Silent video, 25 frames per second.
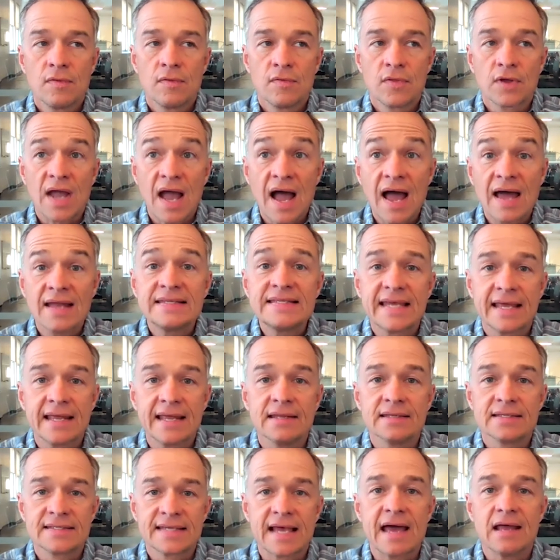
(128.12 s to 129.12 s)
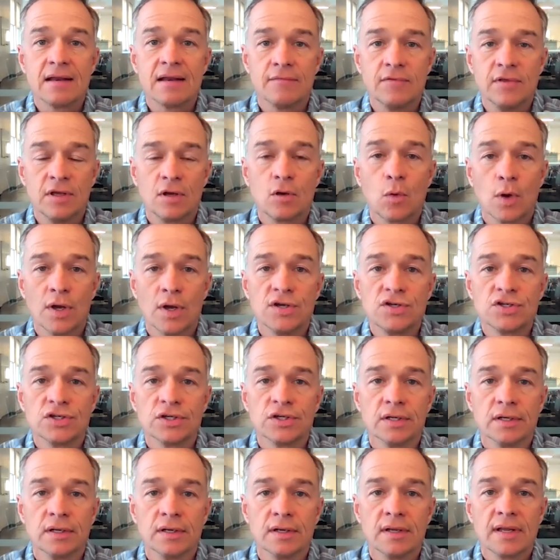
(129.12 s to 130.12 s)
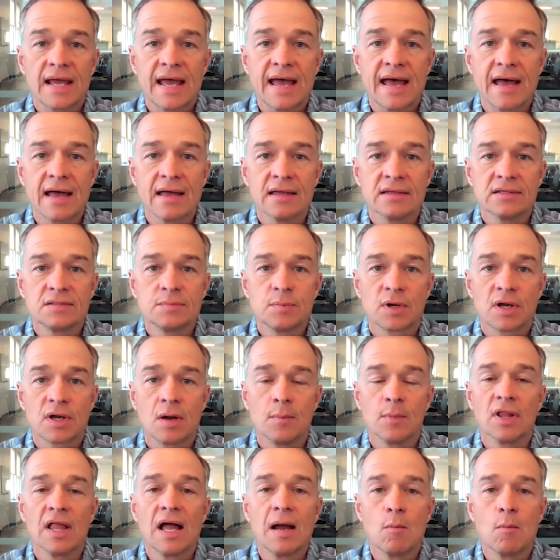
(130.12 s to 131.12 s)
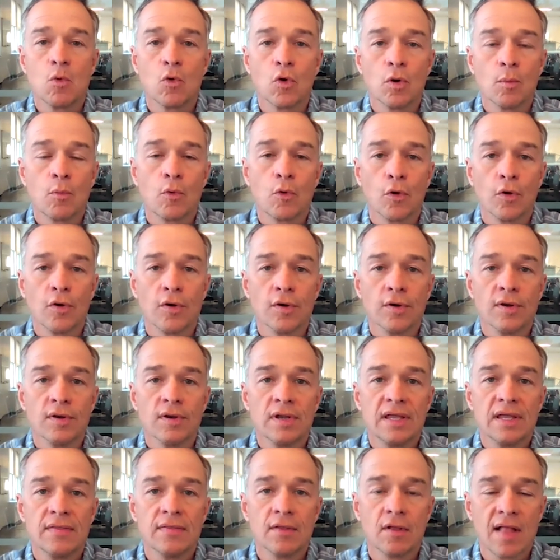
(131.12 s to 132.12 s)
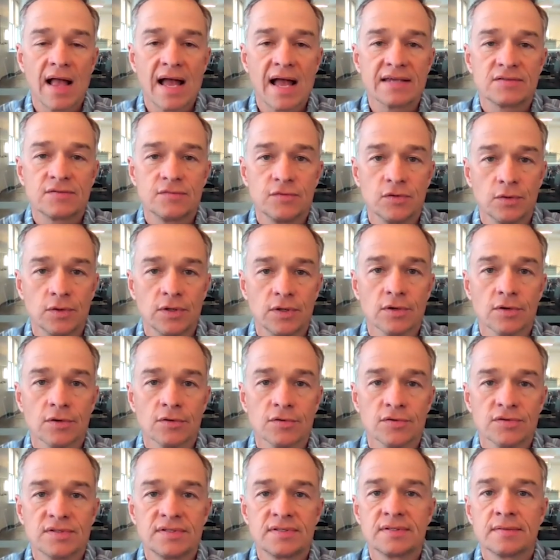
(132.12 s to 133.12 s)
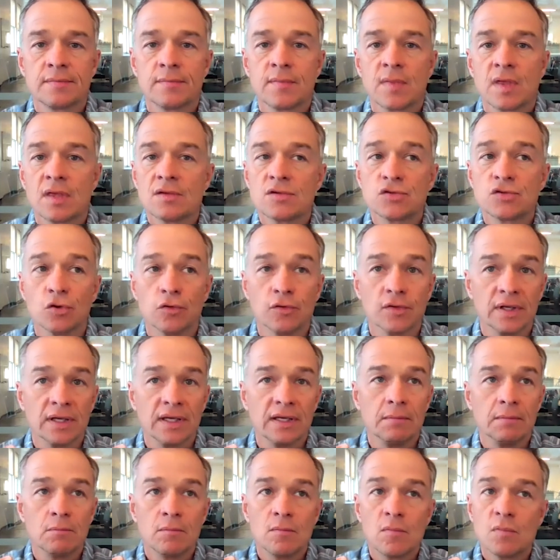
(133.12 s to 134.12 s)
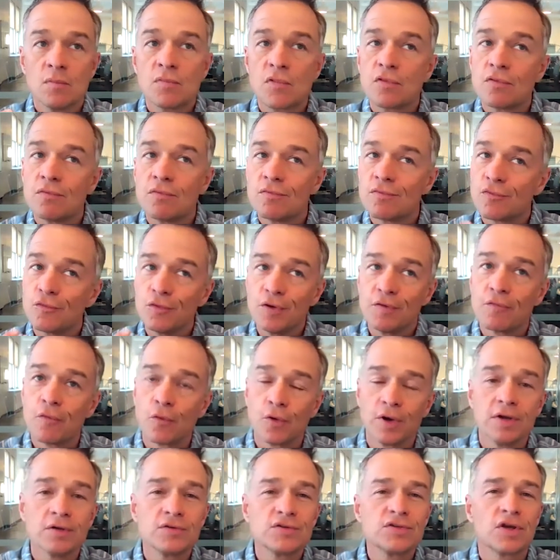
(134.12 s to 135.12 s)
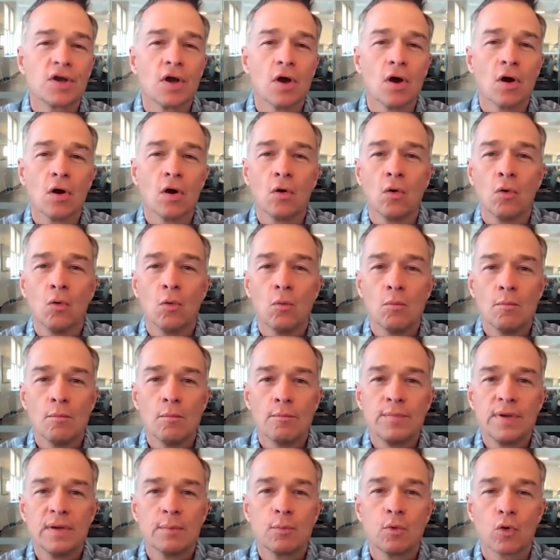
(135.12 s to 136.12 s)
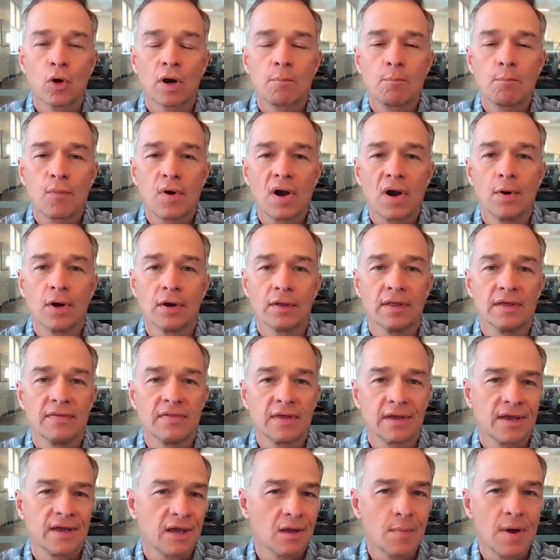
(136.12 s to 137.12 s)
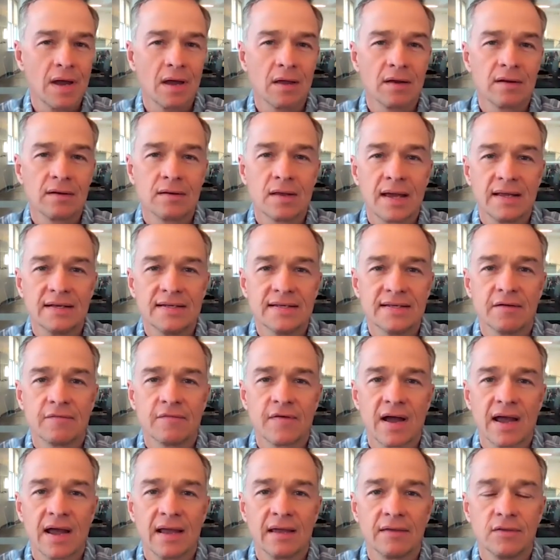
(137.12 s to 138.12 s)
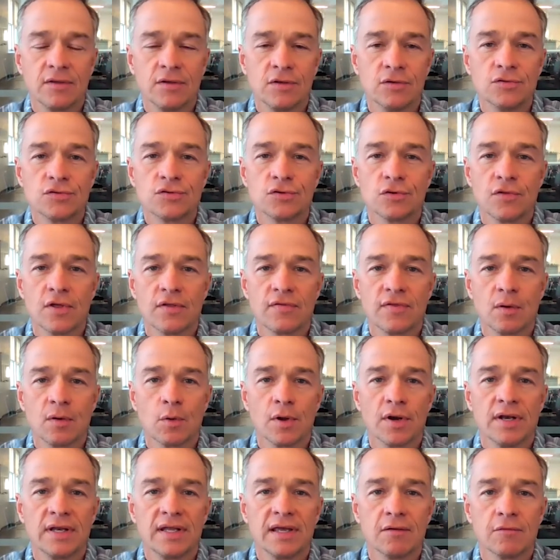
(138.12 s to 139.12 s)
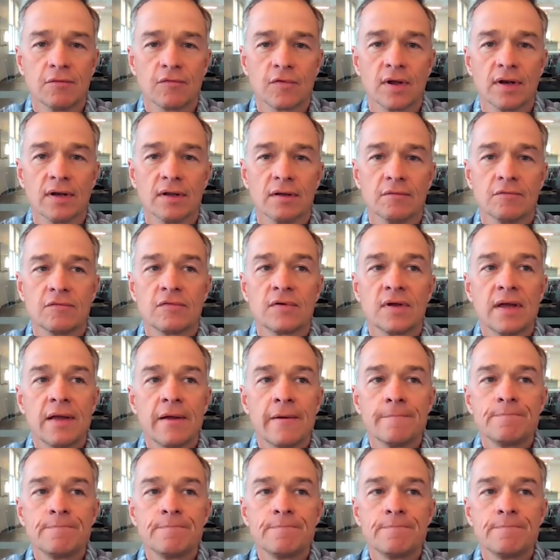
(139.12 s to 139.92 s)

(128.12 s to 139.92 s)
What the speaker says: The content side of the equation has become a lot more important in the last few years. Certainly, 3, 4 years ago, people were primarily thinking about identifying the user that they wanted to get in front of.